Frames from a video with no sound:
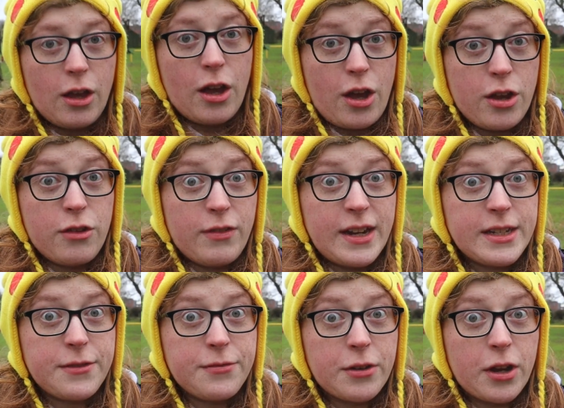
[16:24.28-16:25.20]
Are you
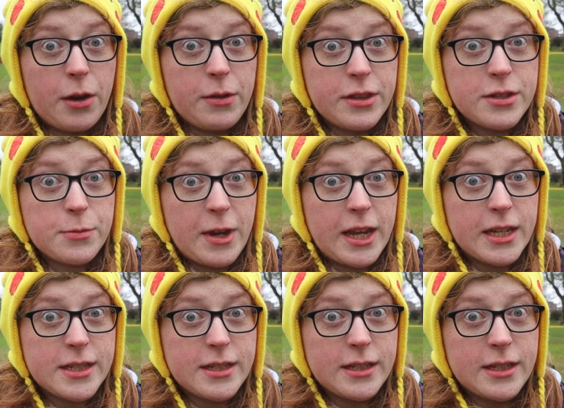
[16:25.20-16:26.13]
ready for a go on the
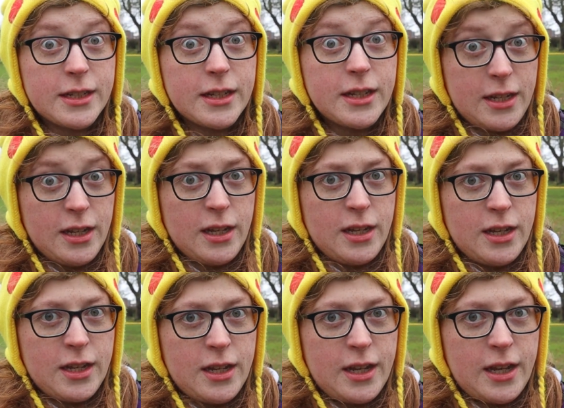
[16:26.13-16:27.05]
swings?
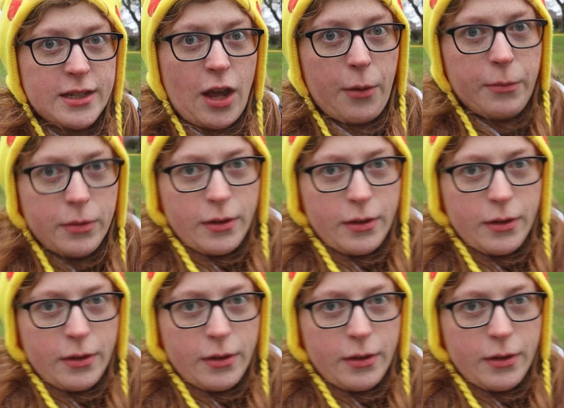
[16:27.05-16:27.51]
Let's go.